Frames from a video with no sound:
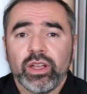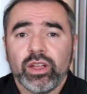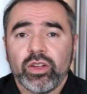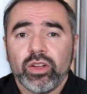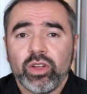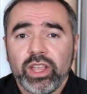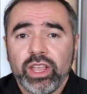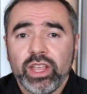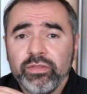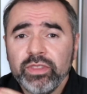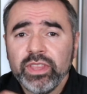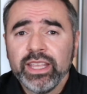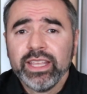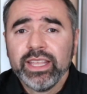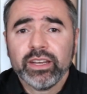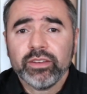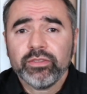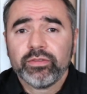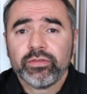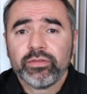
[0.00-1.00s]
if they
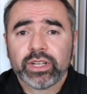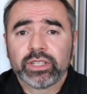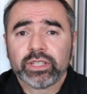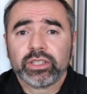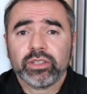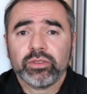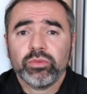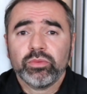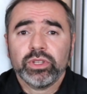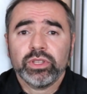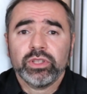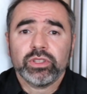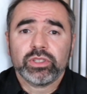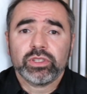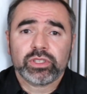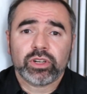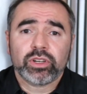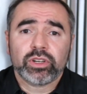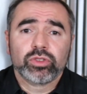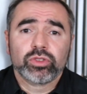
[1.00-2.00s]
get infected with
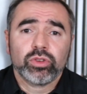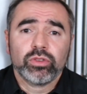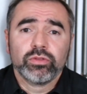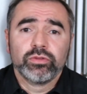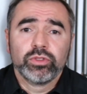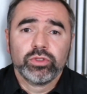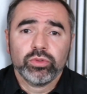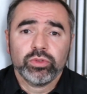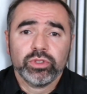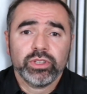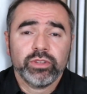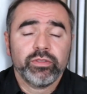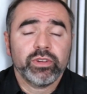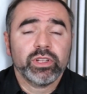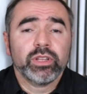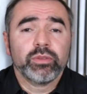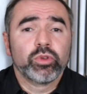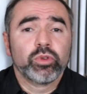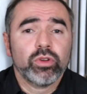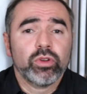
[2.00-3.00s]
SARS-CoV-2 and
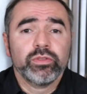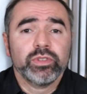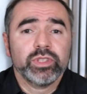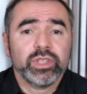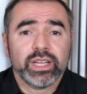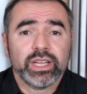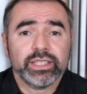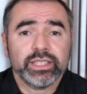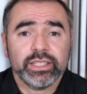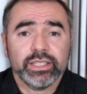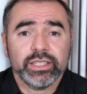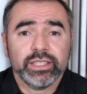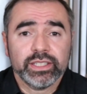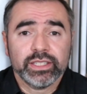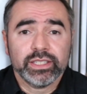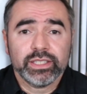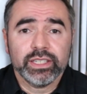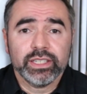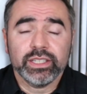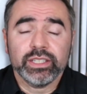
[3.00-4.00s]
develop COVID-19
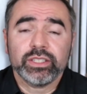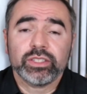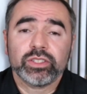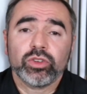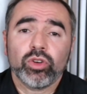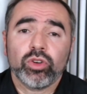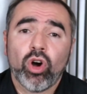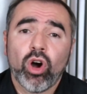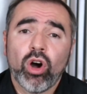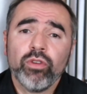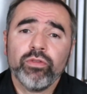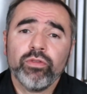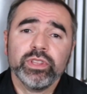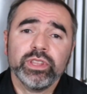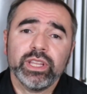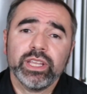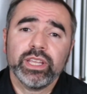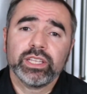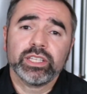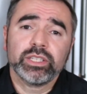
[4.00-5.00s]
disease,
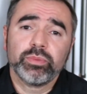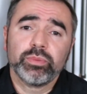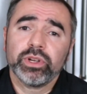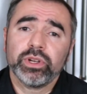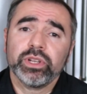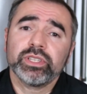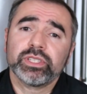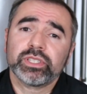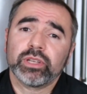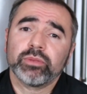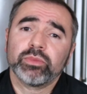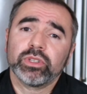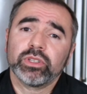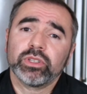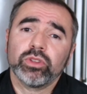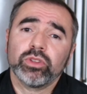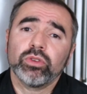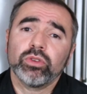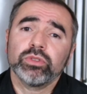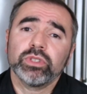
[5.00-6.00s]
often they experience
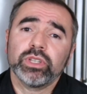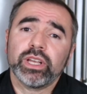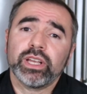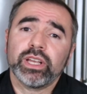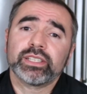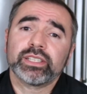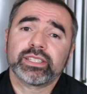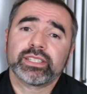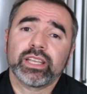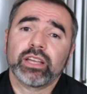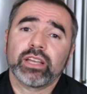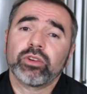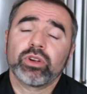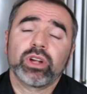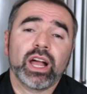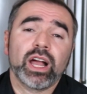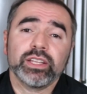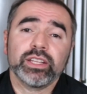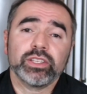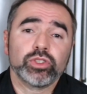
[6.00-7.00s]
something known as
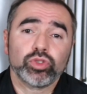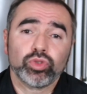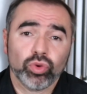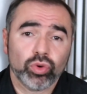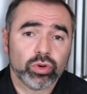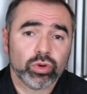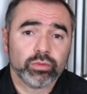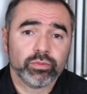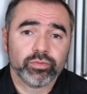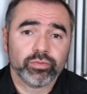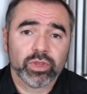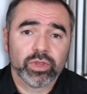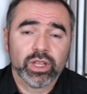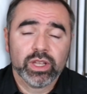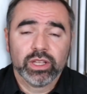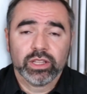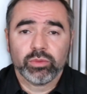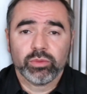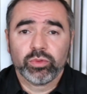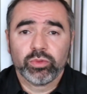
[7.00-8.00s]
cytokine storm.
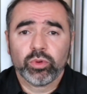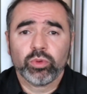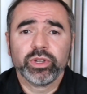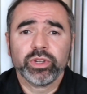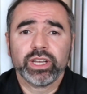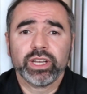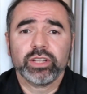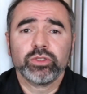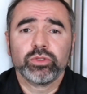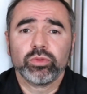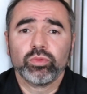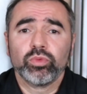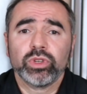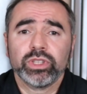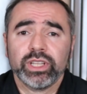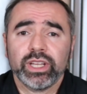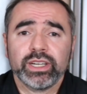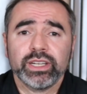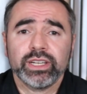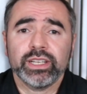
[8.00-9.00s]
Now, before we get into what
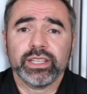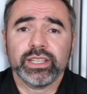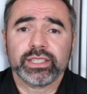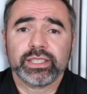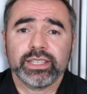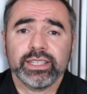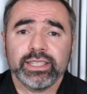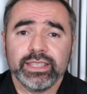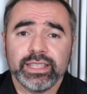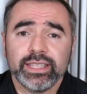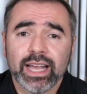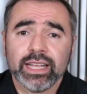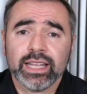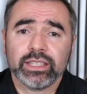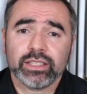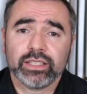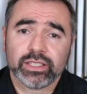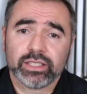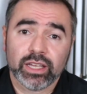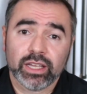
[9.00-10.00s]
that is,
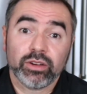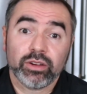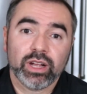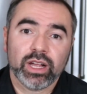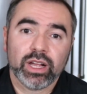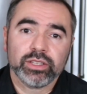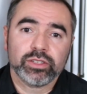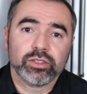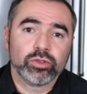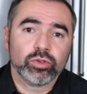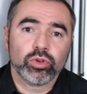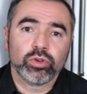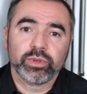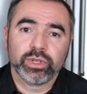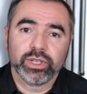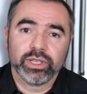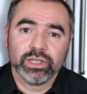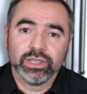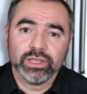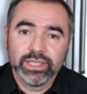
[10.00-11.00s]
that cytokine storm
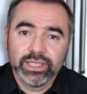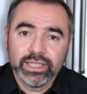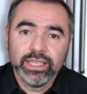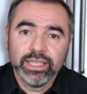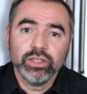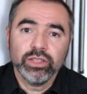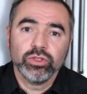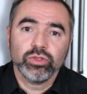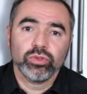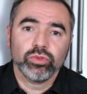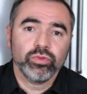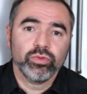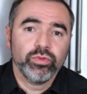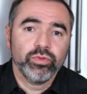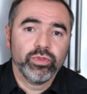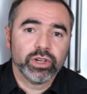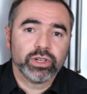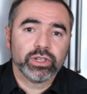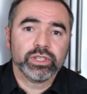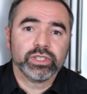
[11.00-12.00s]
can lead to
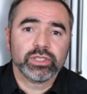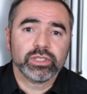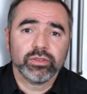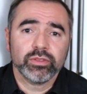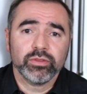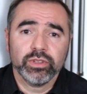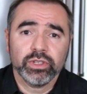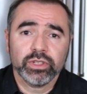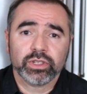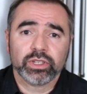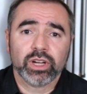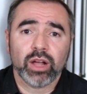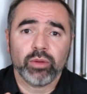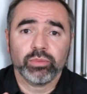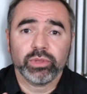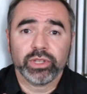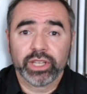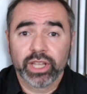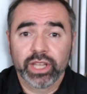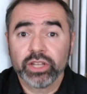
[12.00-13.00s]
very severe
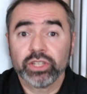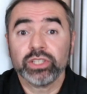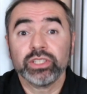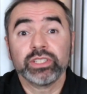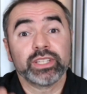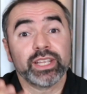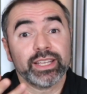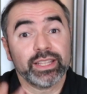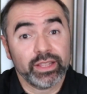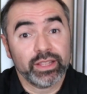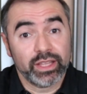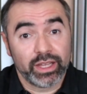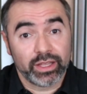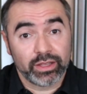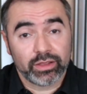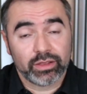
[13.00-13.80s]
complications and death.